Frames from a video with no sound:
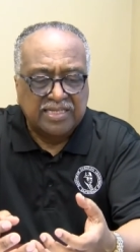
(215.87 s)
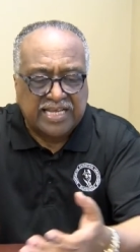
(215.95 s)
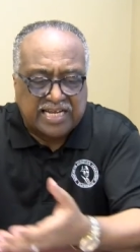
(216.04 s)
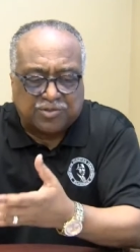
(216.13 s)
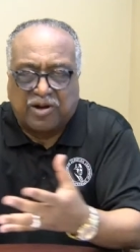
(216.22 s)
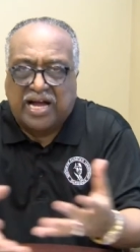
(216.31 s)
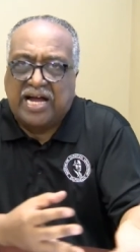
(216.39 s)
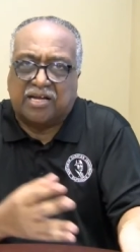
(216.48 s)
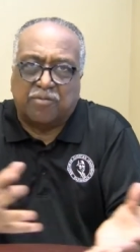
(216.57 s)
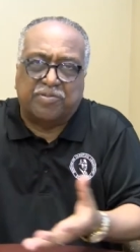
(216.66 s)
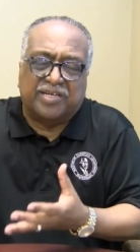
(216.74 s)
That's
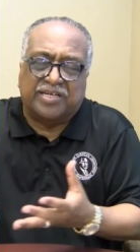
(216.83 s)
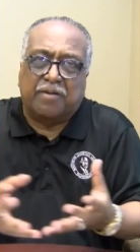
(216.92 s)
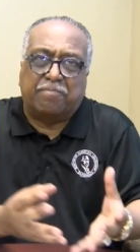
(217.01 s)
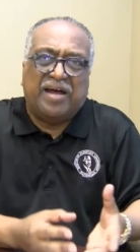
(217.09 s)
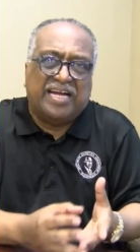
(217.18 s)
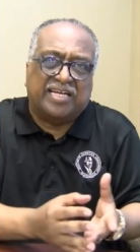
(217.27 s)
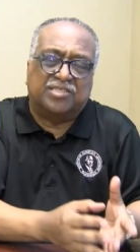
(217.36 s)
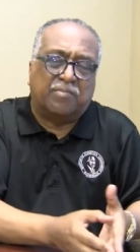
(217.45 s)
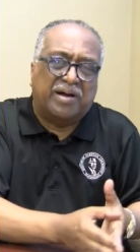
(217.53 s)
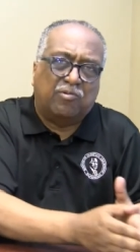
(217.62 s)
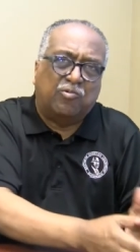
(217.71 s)
why I can put in a
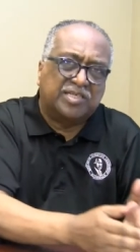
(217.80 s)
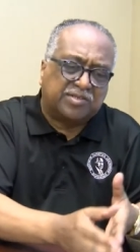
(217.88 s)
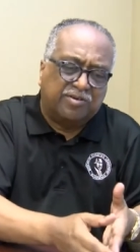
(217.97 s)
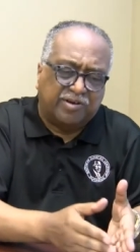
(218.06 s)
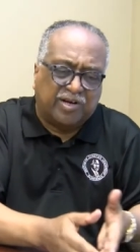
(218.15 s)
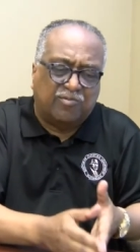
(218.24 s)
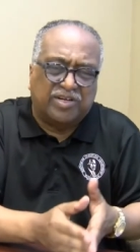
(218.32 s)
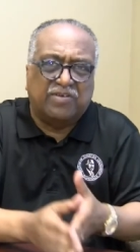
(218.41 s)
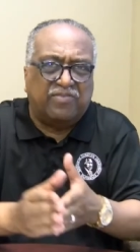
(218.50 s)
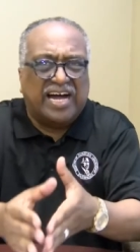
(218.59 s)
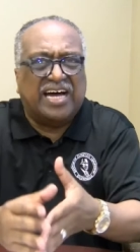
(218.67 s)
package about what's going on
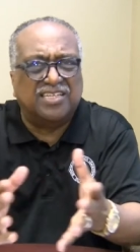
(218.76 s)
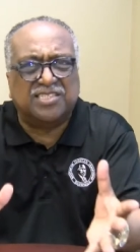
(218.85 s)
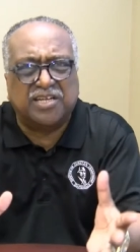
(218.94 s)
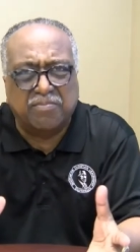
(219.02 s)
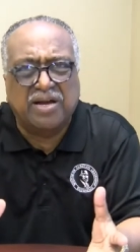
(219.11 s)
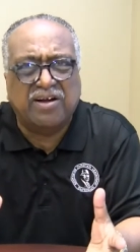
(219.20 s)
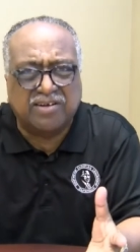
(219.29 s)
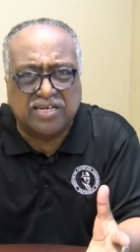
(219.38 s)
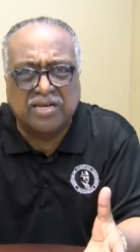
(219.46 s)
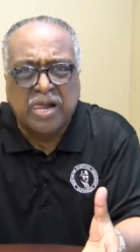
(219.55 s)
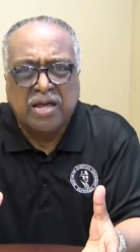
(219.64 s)
with the violence in
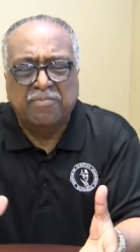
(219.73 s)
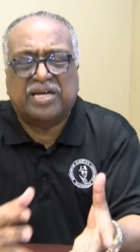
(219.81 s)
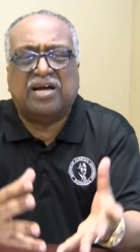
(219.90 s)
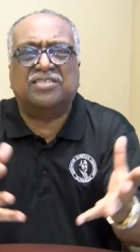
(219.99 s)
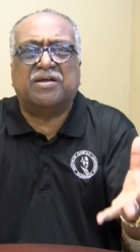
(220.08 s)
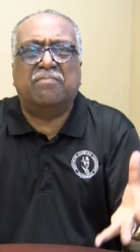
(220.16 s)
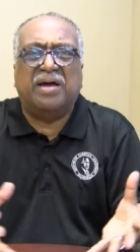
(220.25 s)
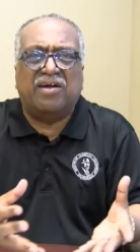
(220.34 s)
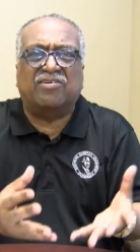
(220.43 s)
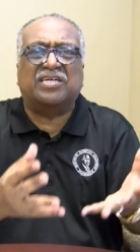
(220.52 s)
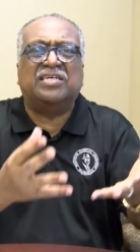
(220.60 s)
America, because
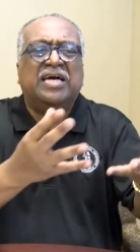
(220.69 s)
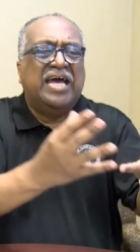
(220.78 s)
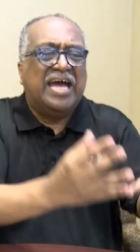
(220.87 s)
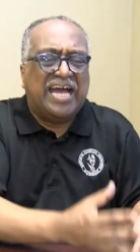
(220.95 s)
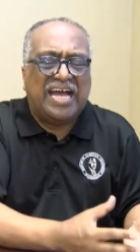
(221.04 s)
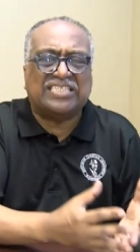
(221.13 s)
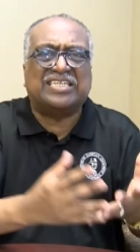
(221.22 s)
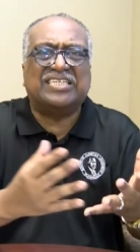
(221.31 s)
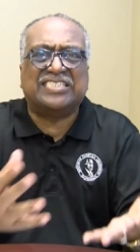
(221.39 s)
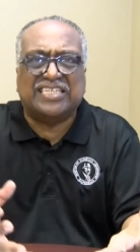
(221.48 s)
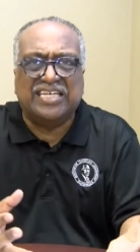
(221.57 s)
America
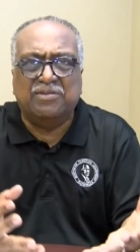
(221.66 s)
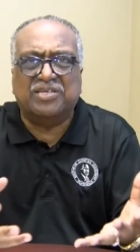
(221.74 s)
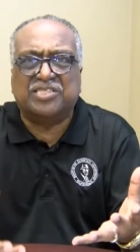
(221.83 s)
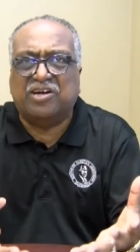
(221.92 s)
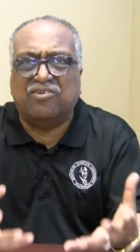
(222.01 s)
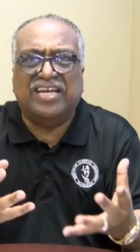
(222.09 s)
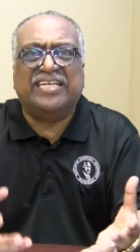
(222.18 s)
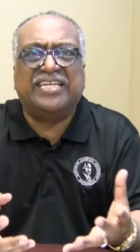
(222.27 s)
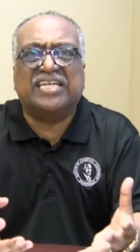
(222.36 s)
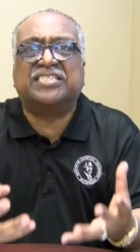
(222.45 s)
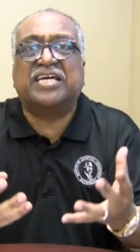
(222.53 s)
actually seems as though
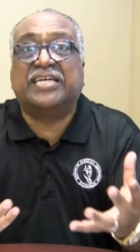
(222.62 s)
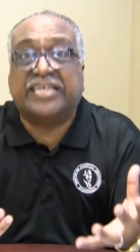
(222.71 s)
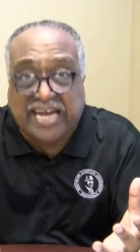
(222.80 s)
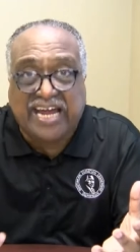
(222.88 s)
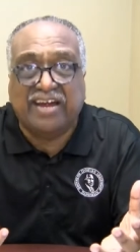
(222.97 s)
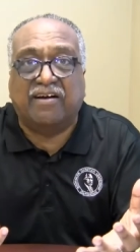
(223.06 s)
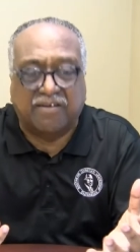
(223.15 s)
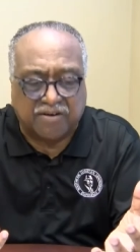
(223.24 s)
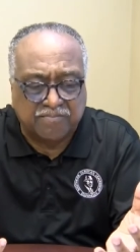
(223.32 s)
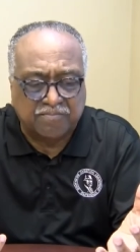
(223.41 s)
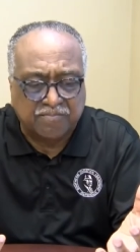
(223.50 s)
it doesn't
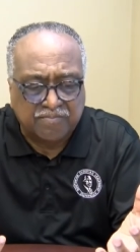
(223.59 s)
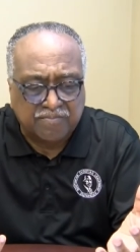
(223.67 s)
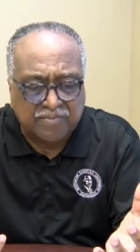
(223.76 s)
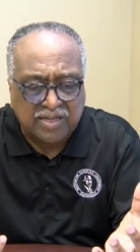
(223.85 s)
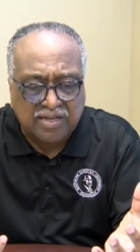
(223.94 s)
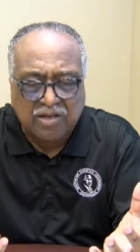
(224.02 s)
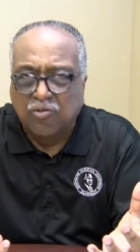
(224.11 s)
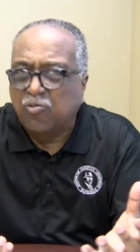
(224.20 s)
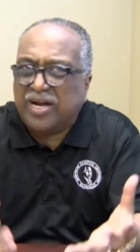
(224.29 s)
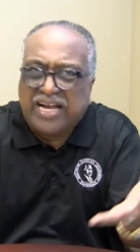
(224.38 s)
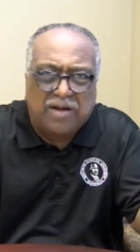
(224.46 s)
care.
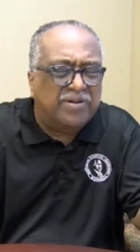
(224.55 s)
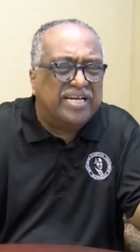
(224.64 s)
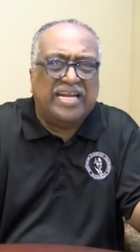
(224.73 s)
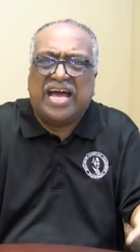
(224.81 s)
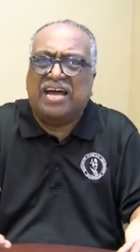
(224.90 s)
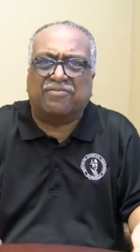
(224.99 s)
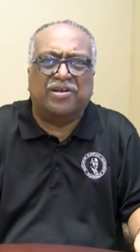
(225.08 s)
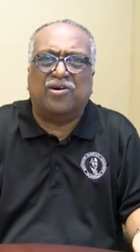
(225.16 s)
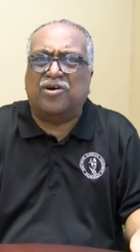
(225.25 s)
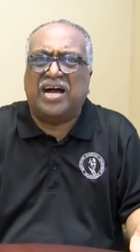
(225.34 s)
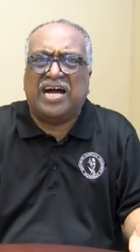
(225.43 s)
What happened in
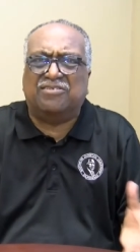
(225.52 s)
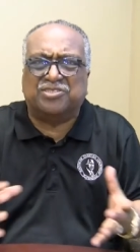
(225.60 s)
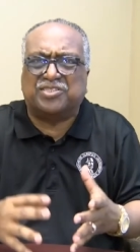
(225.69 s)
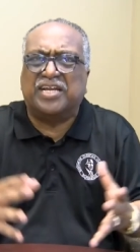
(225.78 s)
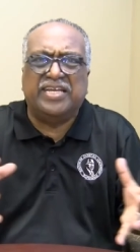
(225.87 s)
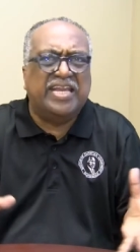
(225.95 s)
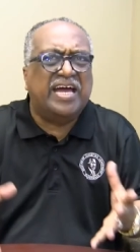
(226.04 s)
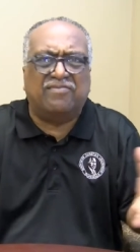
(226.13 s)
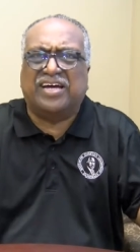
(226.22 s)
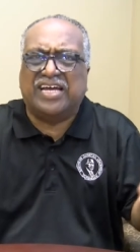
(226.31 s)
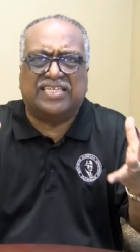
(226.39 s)
Akron, Ohio should
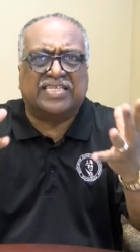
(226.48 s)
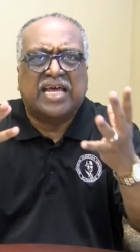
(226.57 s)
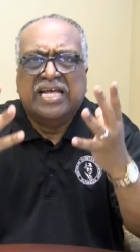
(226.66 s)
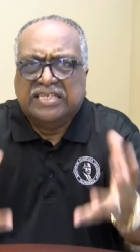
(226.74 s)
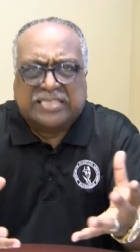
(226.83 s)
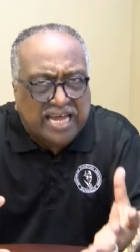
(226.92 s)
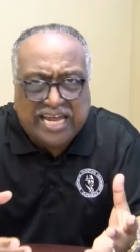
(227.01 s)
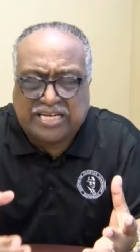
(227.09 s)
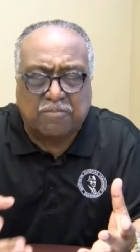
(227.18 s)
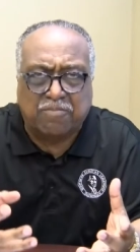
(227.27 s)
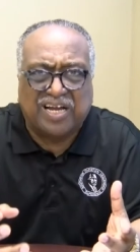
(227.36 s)
never have
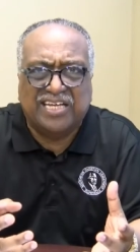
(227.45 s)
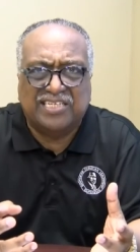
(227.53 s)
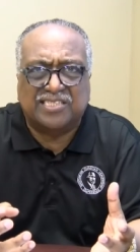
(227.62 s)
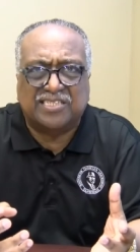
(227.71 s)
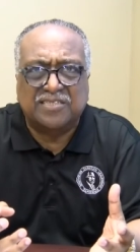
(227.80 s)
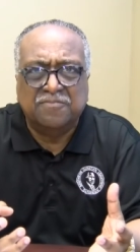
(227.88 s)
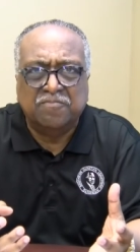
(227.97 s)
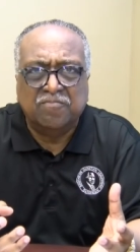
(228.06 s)
taken place.